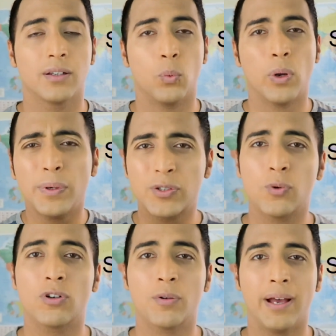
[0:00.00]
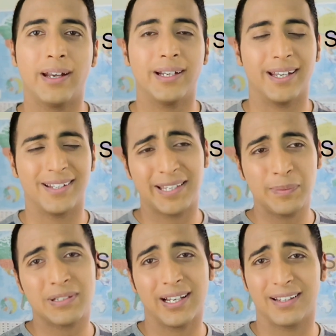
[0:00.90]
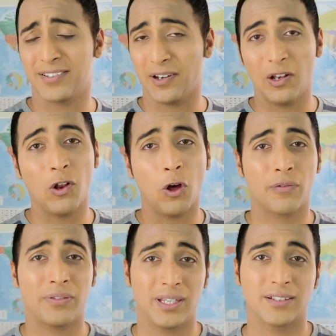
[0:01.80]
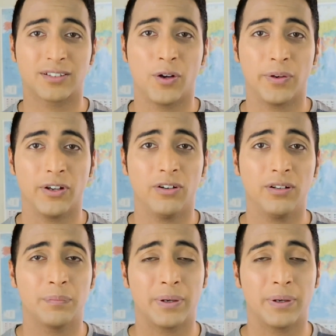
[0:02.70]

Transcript: When we talk about it, it seems like there's a lot of things going on,